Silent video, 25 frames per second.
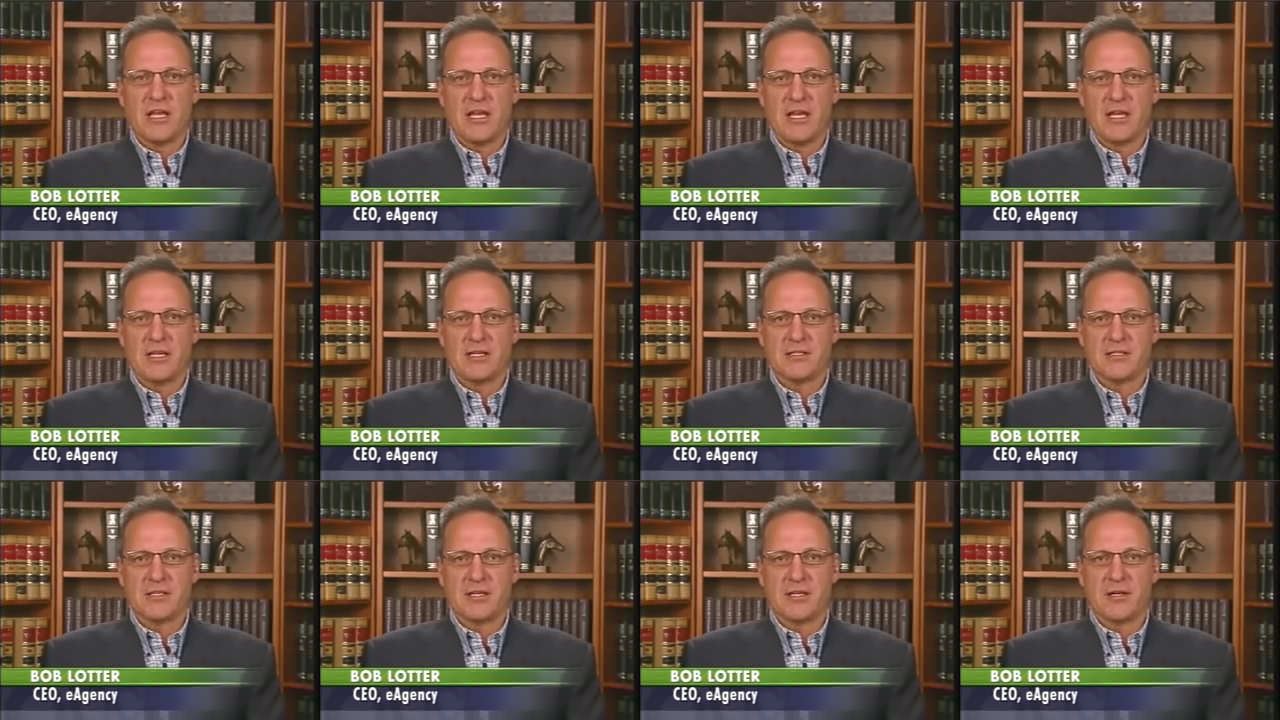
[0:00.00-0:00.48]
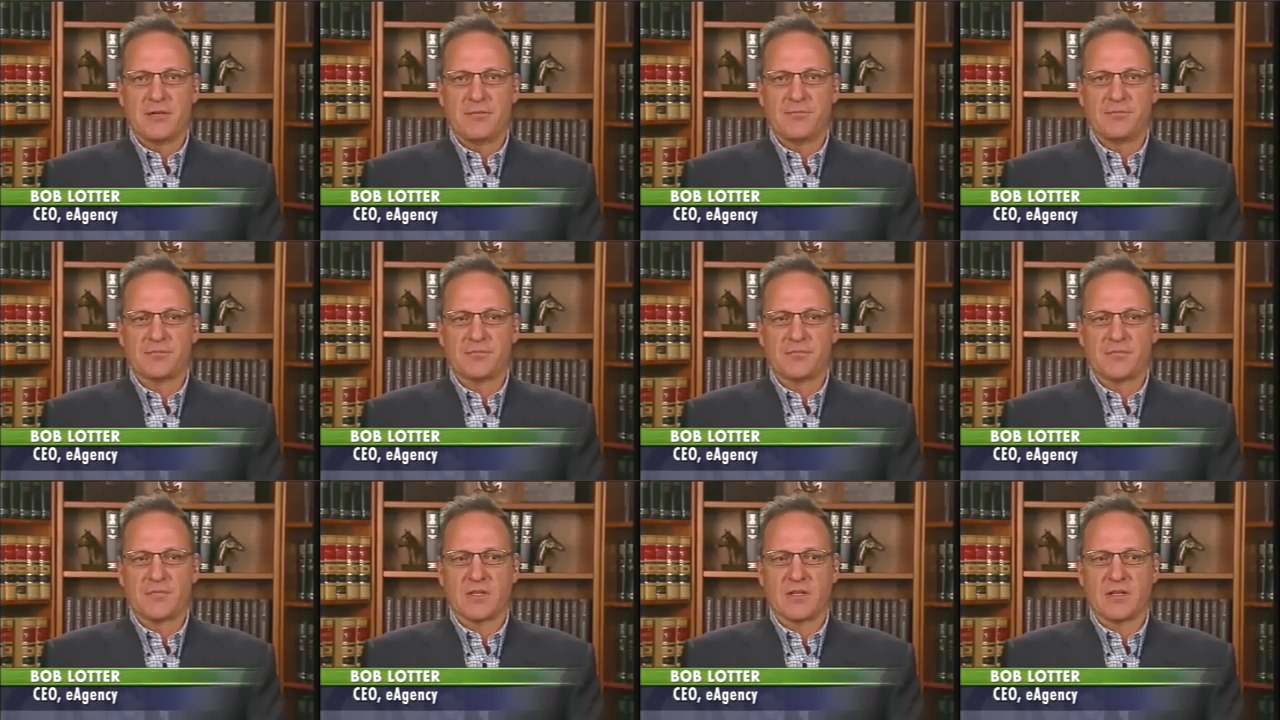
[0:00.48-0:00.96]
And
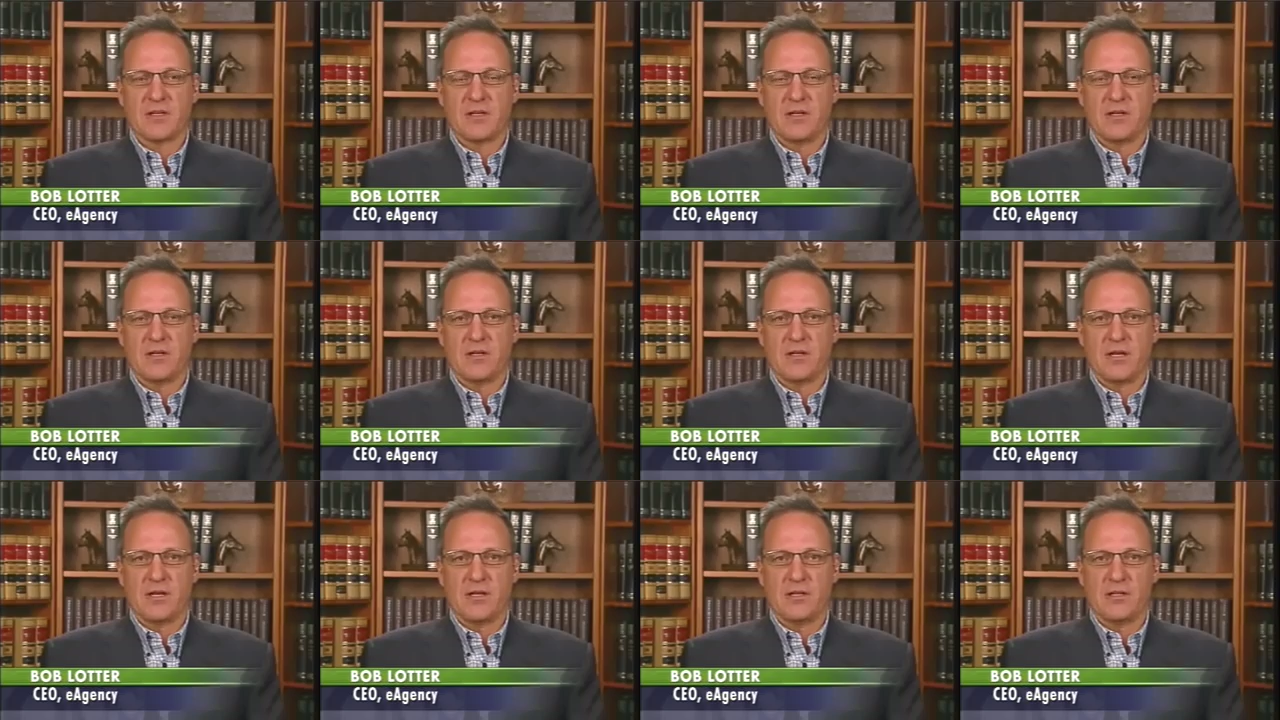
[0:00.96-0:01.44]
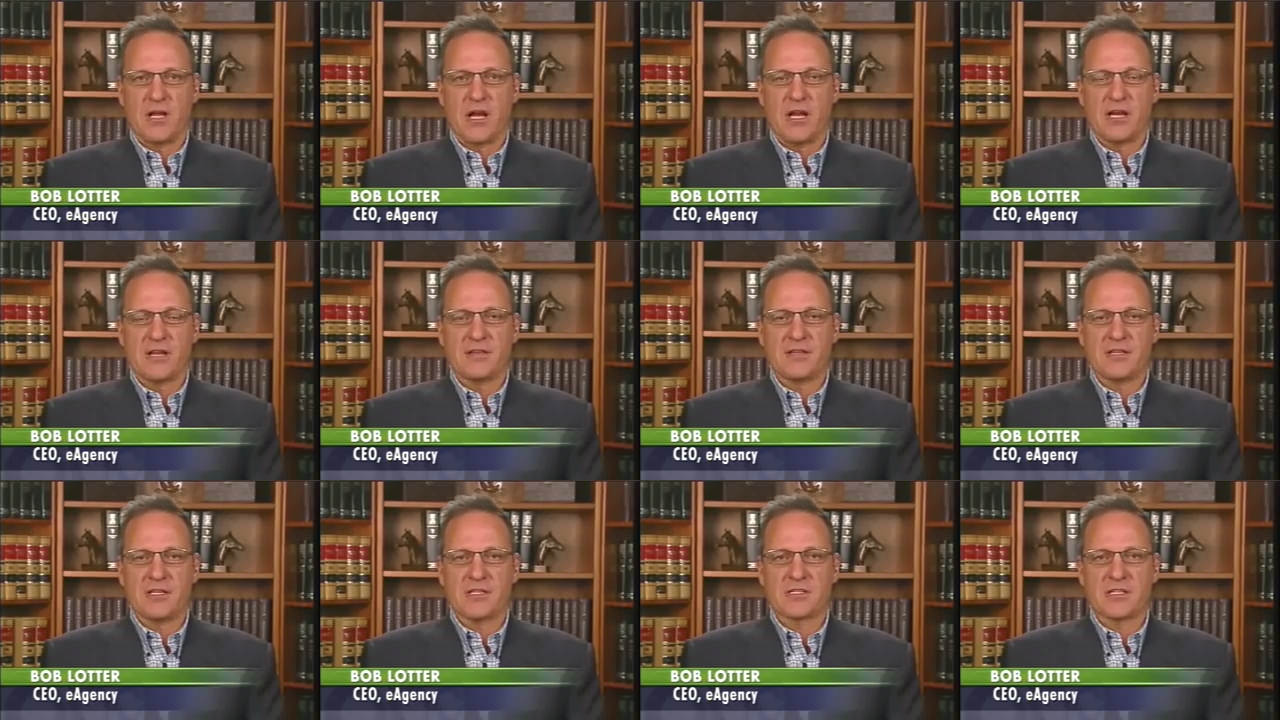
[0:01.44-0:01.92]
a
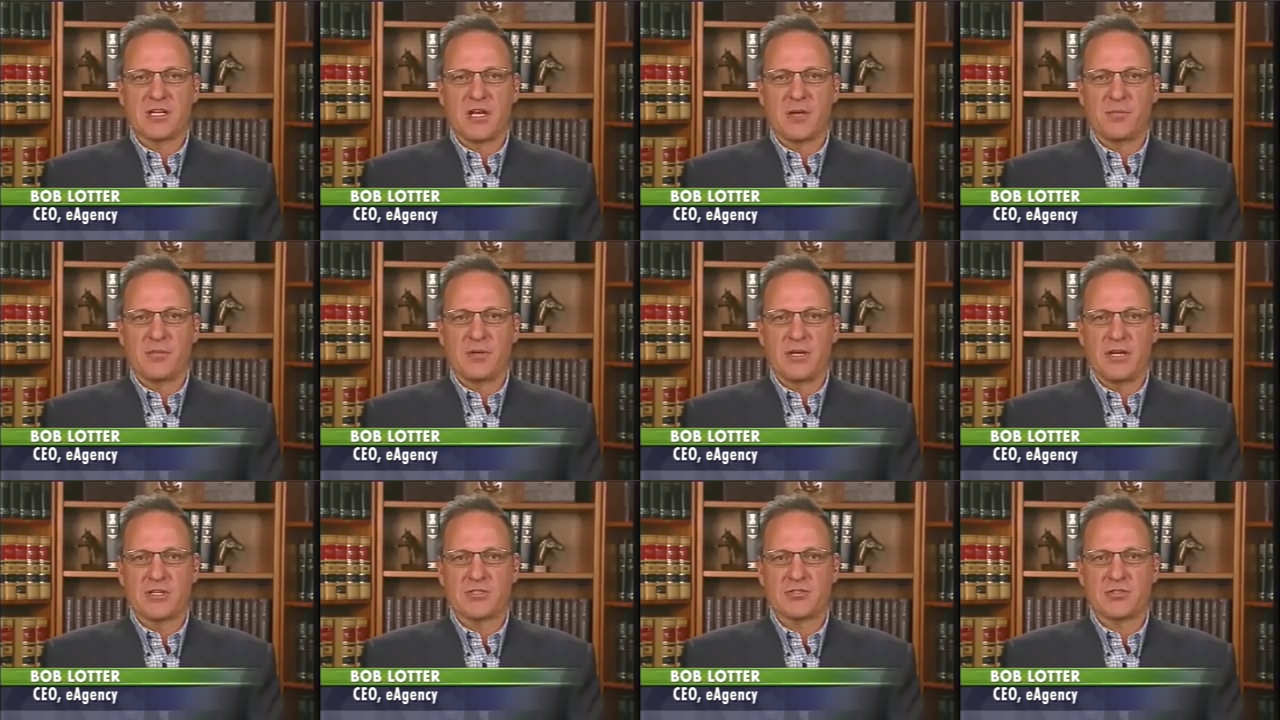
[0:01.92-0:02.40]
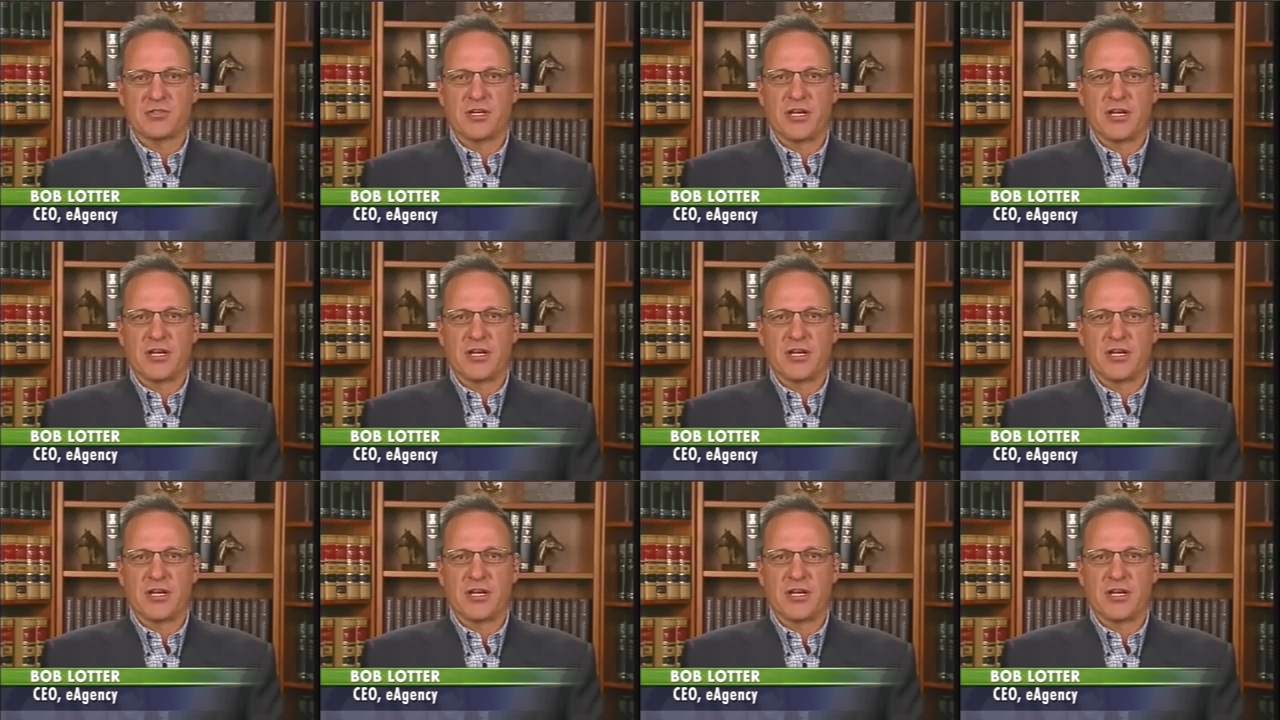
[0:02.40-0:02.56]
lot of these companies